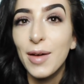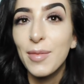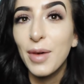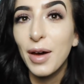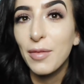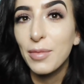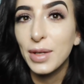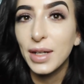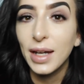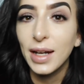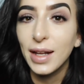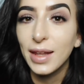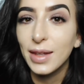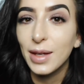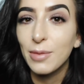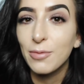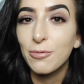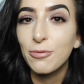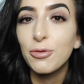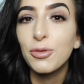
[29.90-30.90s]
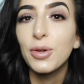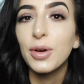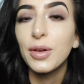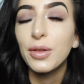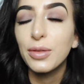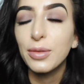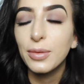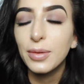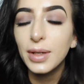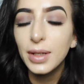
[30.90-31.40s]
I've been getting them for
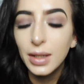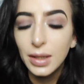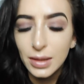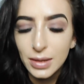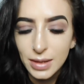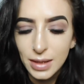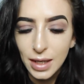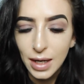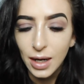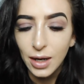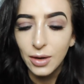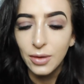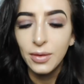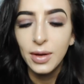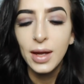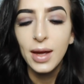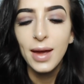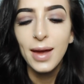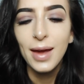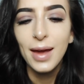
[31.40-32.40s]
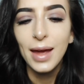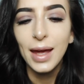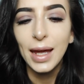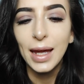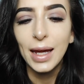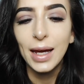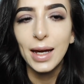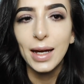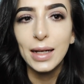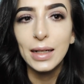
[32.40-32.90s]
3 years now,
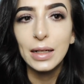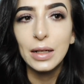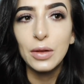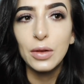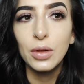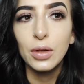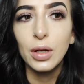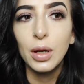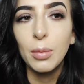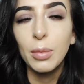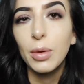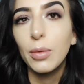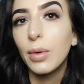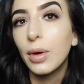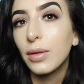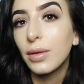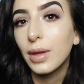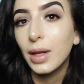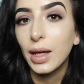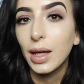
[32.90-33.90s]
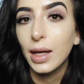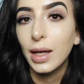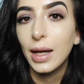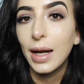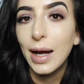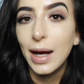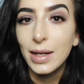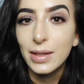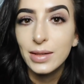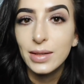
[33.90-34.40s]
and the number one thing I get
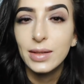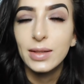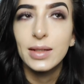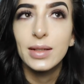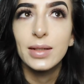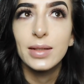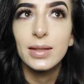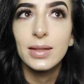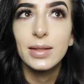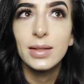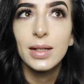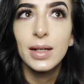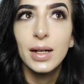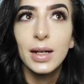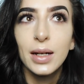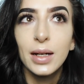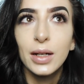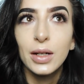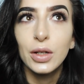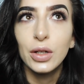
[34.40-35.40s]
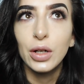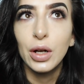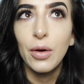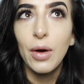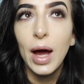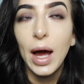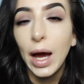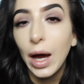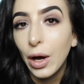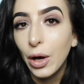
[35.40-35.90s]
asked is, you know,
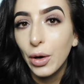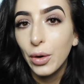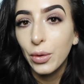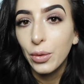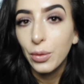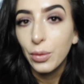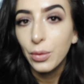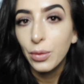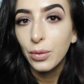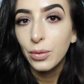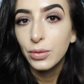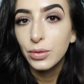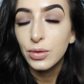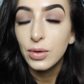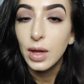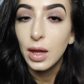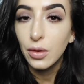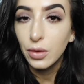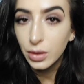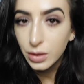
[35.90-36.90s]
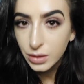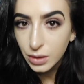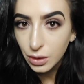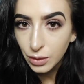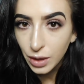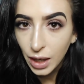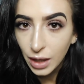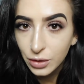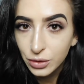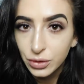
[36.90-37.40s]
how do they look so
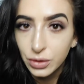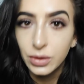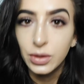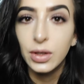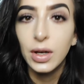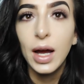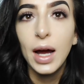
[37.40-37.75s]
natural?